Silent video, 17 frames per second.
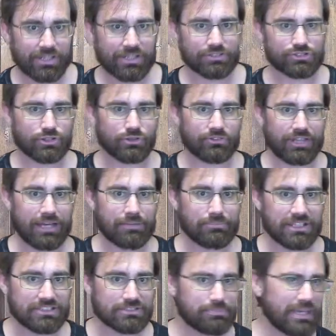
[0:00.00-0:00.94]
So that
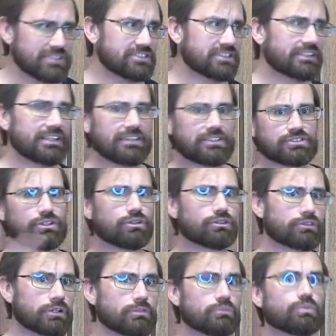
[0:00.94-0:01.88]
means basically this whole
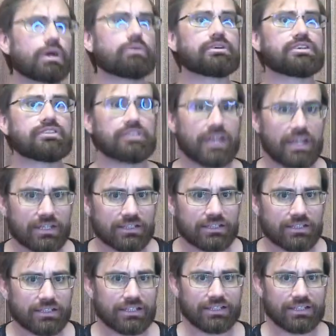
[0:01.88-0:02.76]
group, what we think.